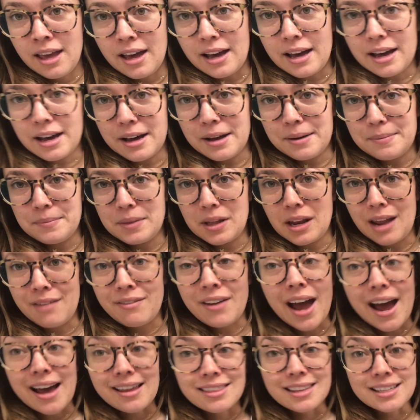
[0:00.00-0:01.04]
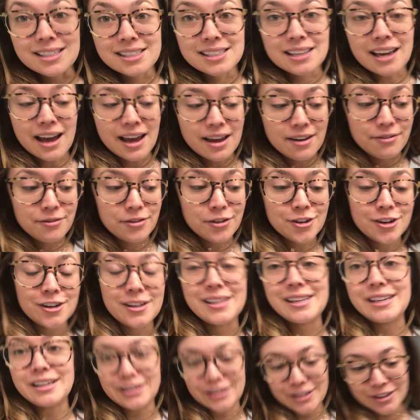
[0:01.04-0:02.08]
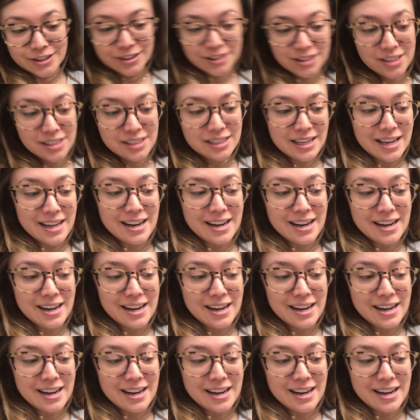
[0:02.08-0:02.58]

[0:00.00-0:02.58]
And I've had this guy for years,